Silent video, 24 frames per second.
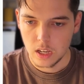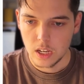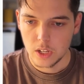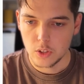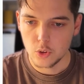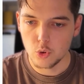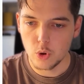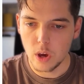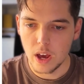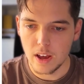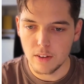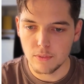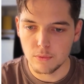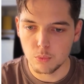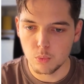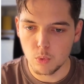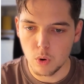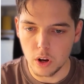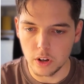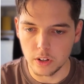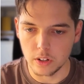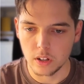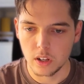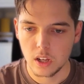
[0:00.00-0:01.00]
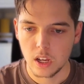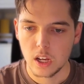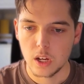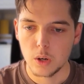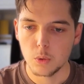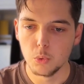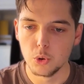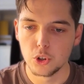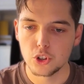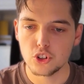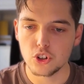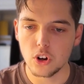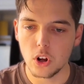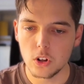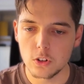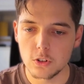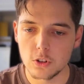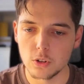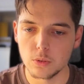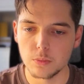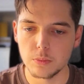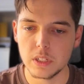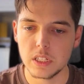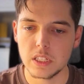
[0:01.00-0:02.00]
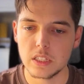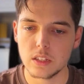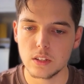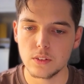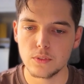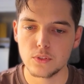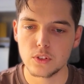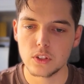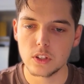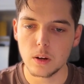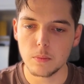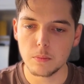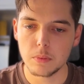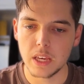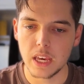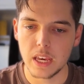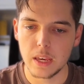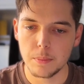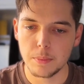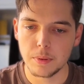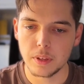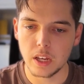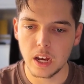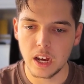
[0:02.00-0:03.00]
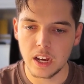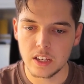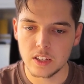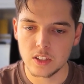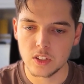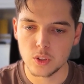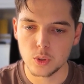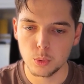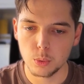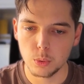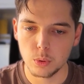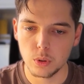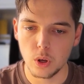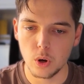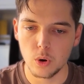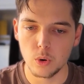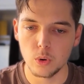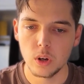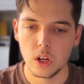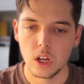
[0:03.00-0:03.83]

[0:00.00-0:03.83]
you have one, which also means if some KPI is too low,